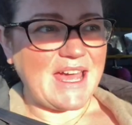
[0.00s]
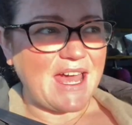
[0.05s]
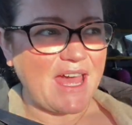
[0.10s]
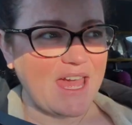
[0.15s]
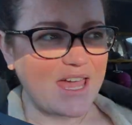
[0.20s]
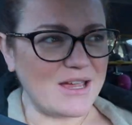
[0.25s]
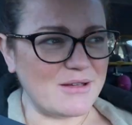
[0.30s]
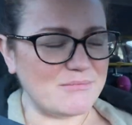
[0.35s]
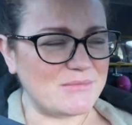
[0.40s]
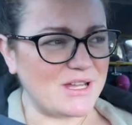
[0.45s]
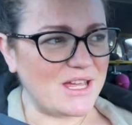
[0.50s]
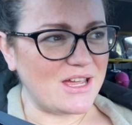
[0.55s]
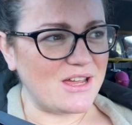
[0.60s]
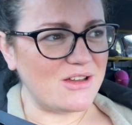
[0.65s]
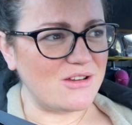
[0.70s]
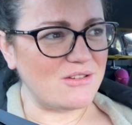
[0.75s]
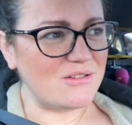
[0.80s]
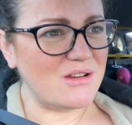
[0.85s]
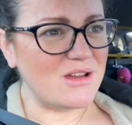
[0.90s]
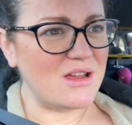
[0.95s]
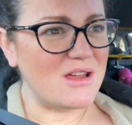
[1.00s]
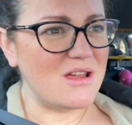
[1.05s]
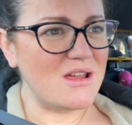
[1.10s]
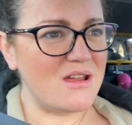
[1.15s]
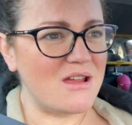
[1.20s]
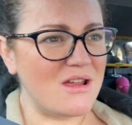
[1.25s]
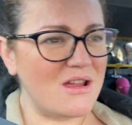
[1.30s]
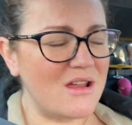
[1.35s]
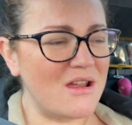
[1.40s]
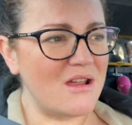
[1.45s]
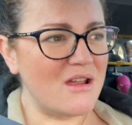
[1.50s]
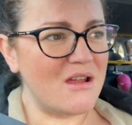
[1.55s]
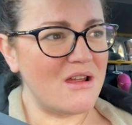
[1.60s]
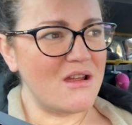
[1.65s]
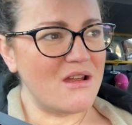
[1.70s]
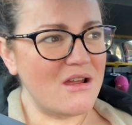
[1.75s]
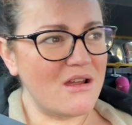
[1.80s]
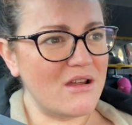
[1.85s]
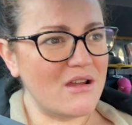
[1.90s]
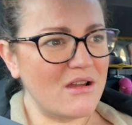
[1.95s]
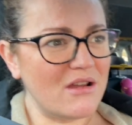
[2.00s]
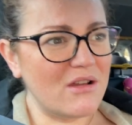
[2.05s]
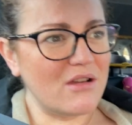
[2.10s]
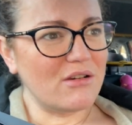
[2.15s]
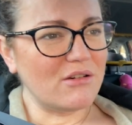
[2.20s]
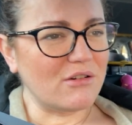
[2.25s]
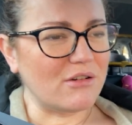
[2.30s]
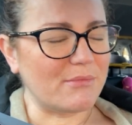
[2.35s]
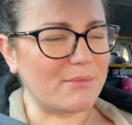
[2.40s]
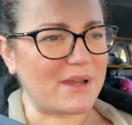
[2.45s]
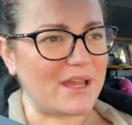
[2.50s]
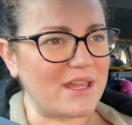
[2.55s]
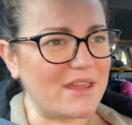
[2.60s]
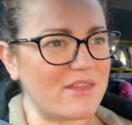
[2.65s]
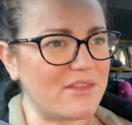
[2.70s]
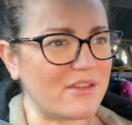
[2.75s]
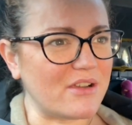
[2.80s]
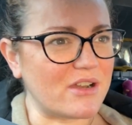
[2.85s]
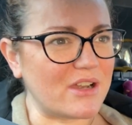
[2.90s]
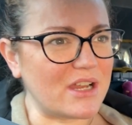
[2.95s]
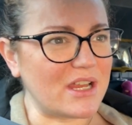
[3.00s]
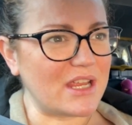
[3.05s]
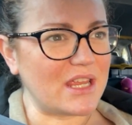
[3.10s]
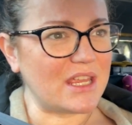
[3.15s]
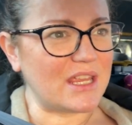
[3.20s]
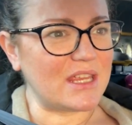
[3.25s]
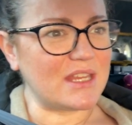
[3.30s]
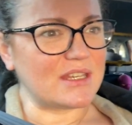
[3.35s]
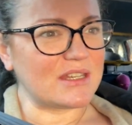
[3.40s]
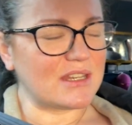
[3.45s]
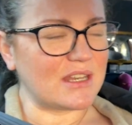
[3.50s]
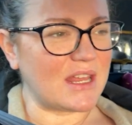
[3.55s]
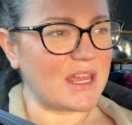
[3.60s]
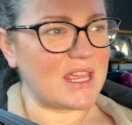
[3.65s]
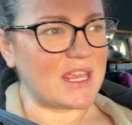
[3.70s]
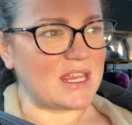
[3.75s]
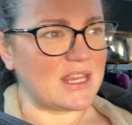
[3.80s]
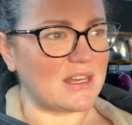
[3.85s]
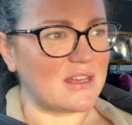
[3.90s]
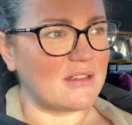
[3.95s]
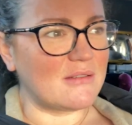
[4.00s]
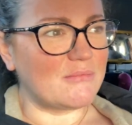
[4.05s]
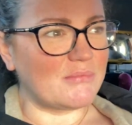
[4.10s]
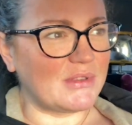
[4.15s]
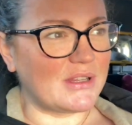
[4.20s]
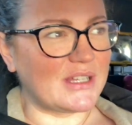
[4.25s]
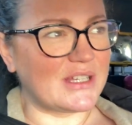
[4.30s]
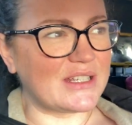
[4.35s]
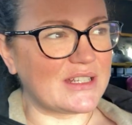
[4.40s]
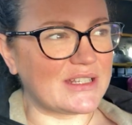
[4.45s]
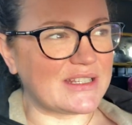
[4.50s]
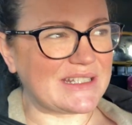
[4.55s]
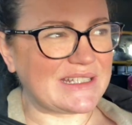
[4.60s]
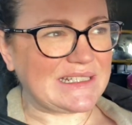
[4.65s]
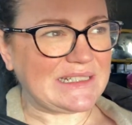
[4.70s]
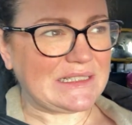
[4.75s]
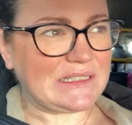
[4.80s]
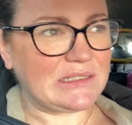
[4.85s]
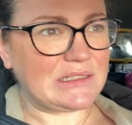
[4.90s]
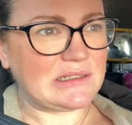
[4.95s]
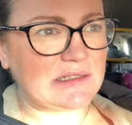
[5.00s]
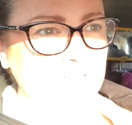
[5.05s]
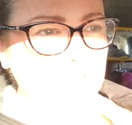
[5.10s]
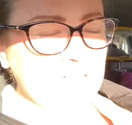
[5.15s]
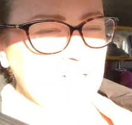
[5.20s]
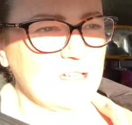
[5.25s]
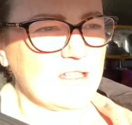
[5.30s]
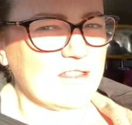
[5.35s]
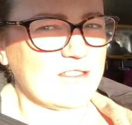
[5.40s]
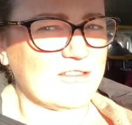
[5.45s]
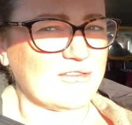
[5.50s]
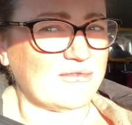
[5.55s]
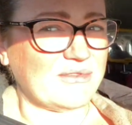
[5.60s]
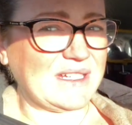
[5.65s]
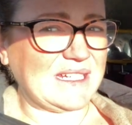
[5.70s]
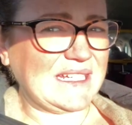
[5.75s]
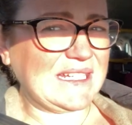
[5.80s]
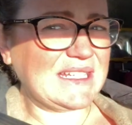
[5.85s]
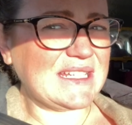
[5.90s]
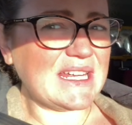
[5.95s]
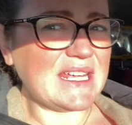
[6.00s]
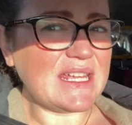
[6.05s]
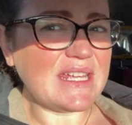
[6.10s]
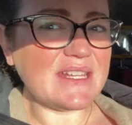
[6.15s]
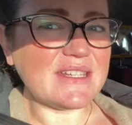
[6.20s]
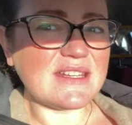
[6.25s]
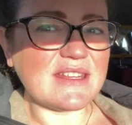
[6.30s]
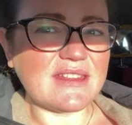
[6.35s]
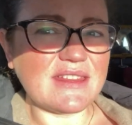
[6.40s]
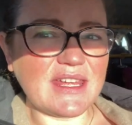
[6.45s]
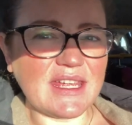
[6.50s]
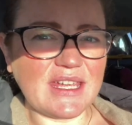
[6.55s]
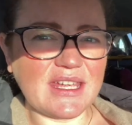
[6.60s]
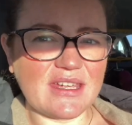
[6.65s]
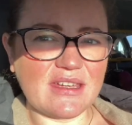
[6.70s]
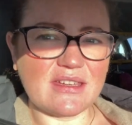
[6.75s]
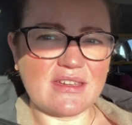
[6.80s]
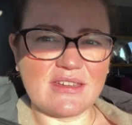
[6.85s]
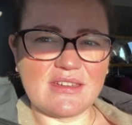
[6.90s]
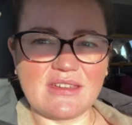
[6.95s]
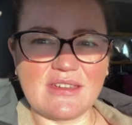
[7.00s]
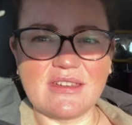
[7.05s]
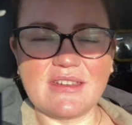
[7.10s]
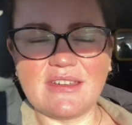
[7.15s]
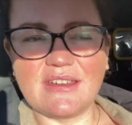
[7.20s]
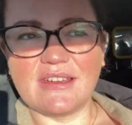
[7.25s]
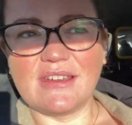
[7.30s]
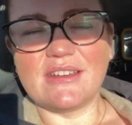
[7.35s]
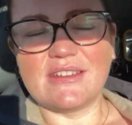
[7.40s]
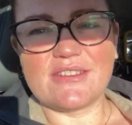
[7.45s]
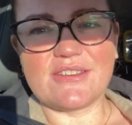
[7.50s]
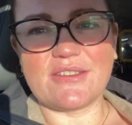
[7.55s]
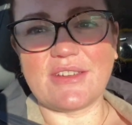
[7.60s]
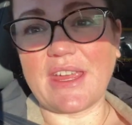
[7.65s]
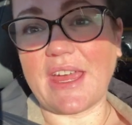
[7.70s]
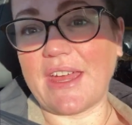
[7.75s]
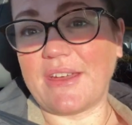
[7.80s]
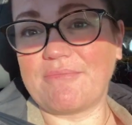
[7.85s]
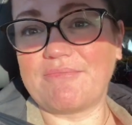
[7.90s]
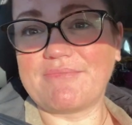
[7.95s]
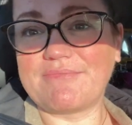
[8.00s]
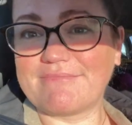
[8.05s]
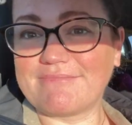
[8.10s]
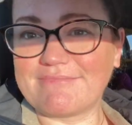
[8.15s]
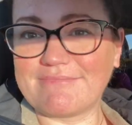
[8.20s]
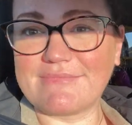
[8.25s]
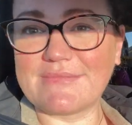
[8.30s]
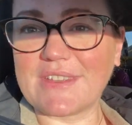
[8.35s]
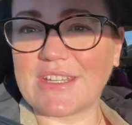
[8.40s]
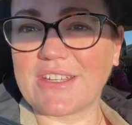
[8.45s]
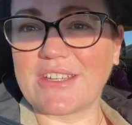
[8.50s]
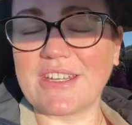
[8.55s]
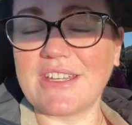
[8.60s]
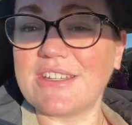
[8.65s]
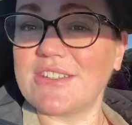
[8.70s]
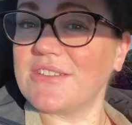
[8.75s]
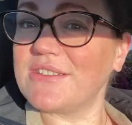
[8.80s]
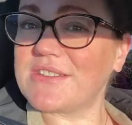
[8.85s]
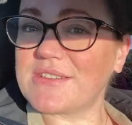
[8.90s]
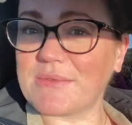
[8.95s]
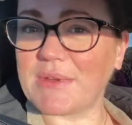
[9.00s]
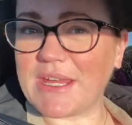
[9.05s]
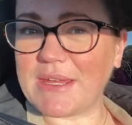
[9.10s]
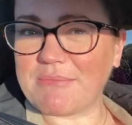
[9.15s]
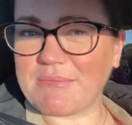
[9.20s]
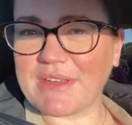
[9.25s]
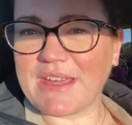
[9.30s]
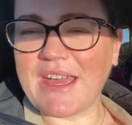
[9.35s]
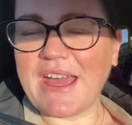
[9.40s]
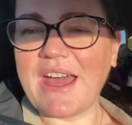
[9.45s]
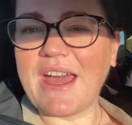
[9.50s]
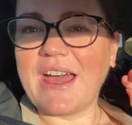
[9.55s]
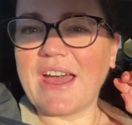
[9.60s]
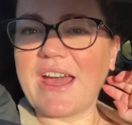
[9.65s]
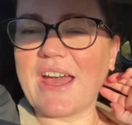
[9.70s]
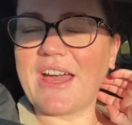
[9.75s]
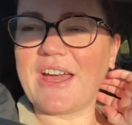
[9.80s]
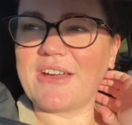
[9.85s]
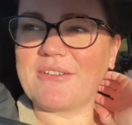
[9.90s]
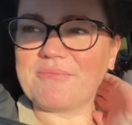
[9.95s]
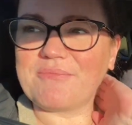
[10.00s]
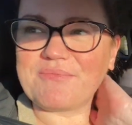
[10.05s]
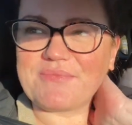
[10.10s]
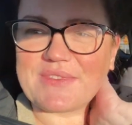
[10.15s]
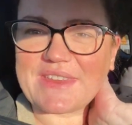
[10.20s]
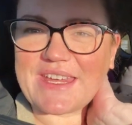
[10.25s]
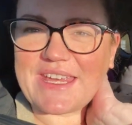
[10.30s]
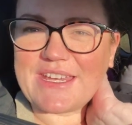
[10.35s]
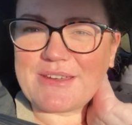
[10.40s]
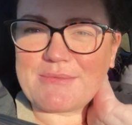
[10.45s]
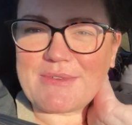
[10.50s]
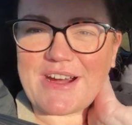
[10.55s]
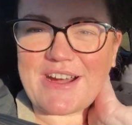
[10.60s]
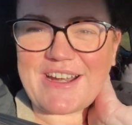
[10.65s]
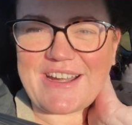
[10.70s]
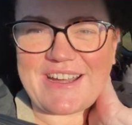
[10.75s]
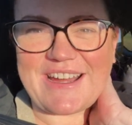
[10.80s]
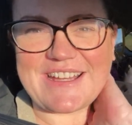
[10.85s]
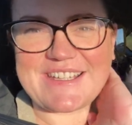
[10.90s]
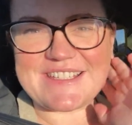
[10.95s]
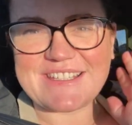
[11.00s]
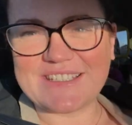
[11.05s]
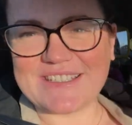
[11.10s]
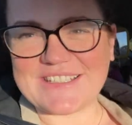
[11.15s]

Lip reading: I am now, what am I, 39 plus 3 days, I think. So yeah. Gonna do a sweep. Ingmar has the